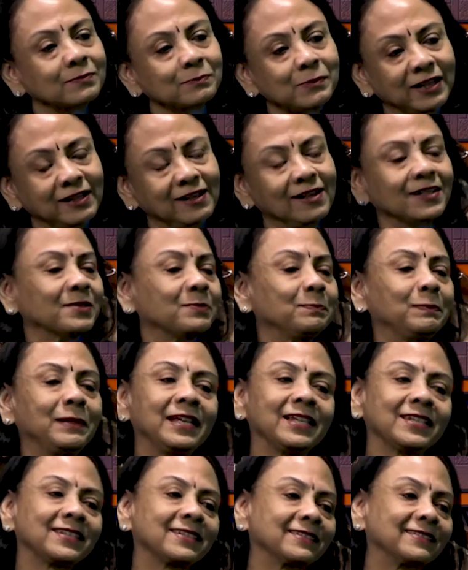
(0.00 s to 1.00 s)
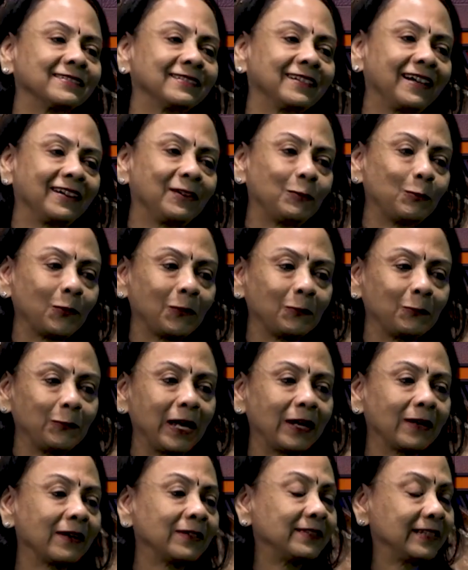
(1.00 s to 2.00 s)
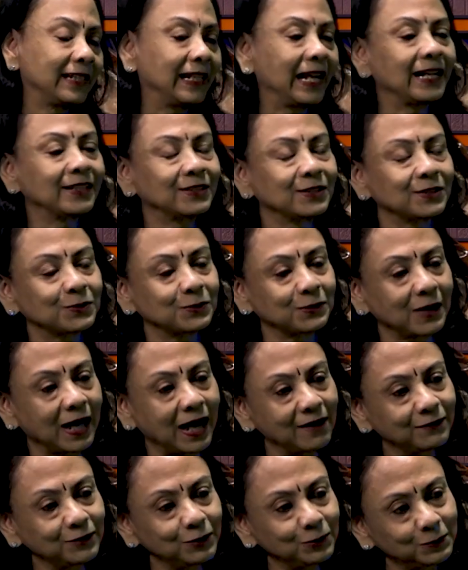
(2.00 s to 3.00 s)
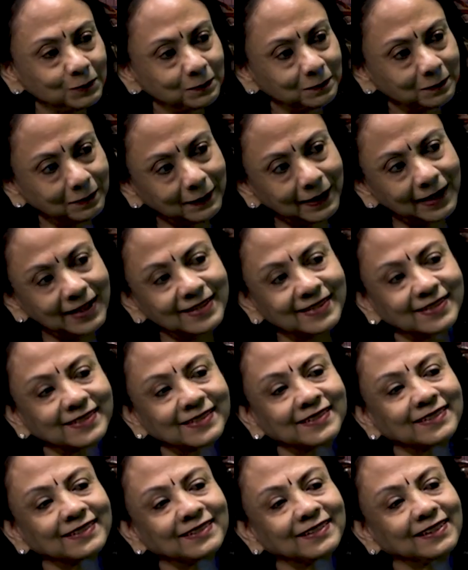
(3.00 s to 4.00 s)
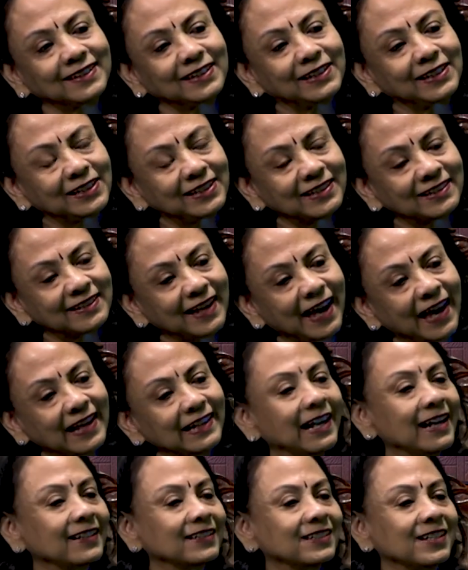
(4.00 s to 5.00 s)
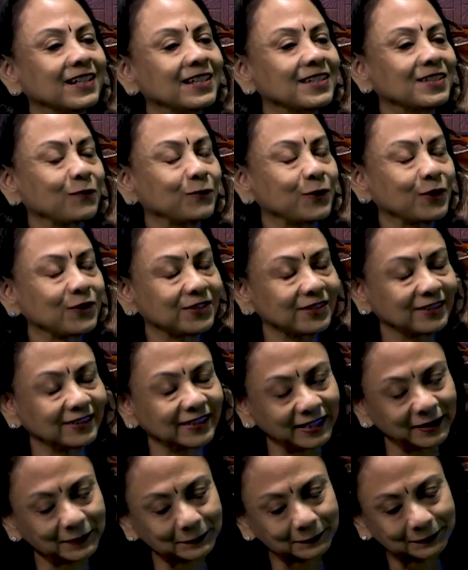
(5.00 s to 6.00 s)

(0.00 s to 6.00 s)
Prakash, please, we are delighted to have you. Please enlighten us of your journey.